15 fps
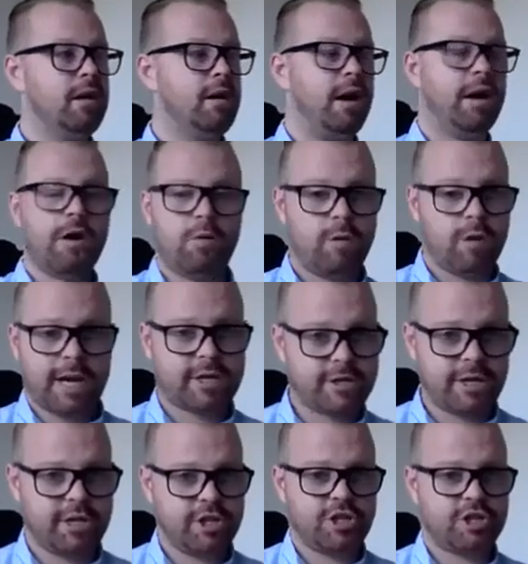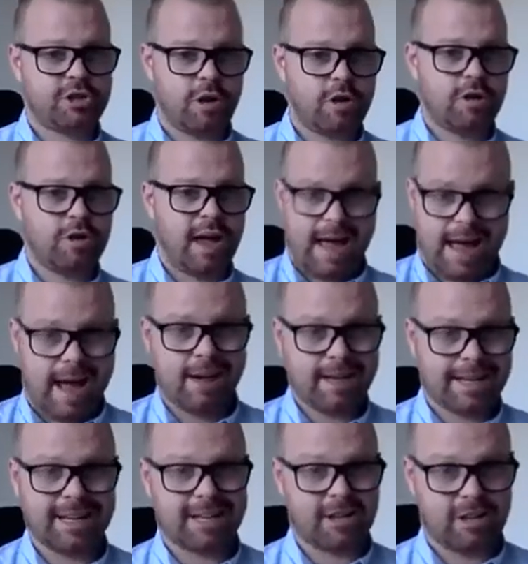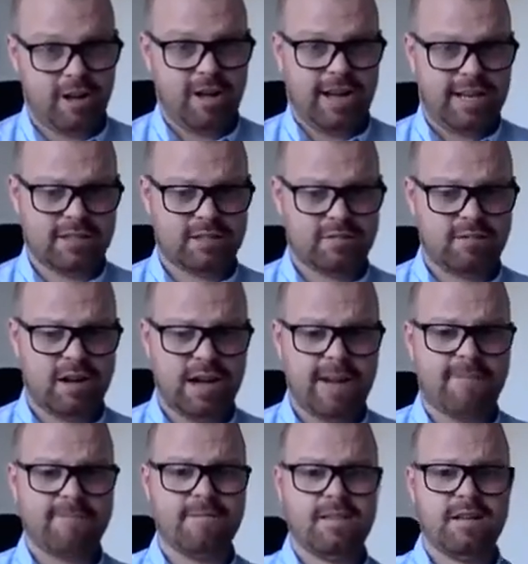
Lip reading: I don't want to actually just show you how to get clients, right?